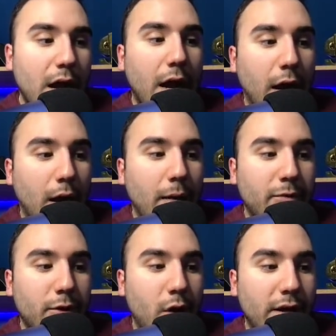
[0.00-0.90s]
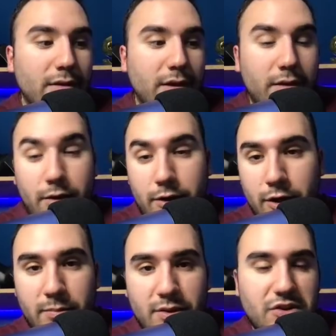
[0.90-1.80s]
You know, I think there
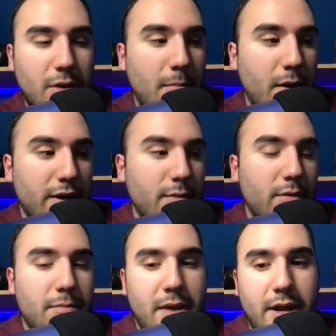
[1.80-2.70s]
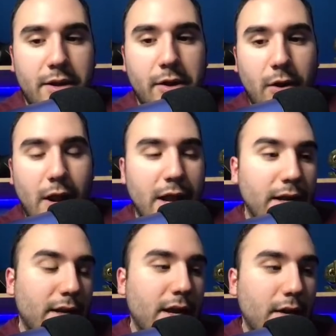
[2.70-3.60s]
could be some money to be made here. And
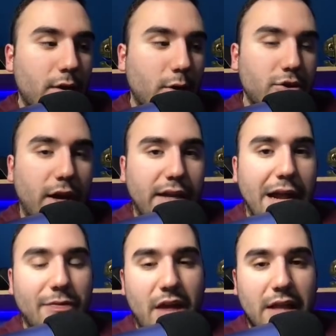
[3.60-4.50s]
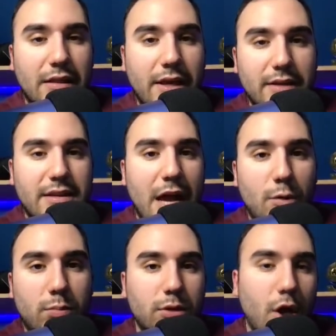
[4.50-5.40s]
again, go check out that link
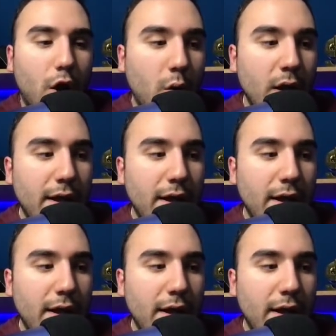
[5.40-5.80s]
down below